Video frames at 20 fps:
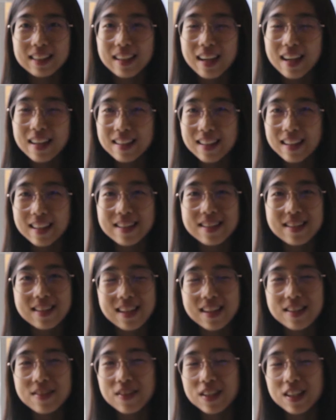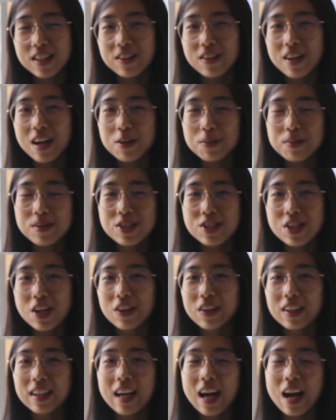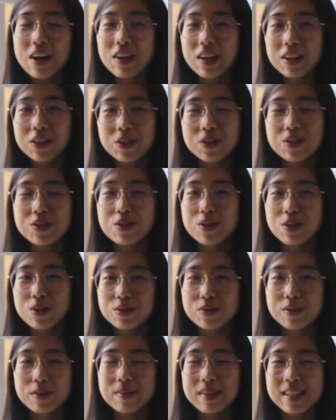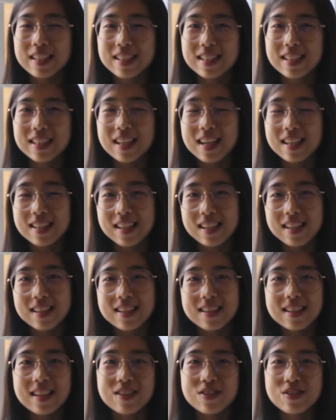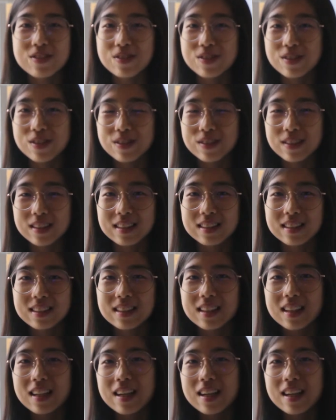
Hi there, in today's video I'll be sharing how I got into Oxford Medicine as an international student.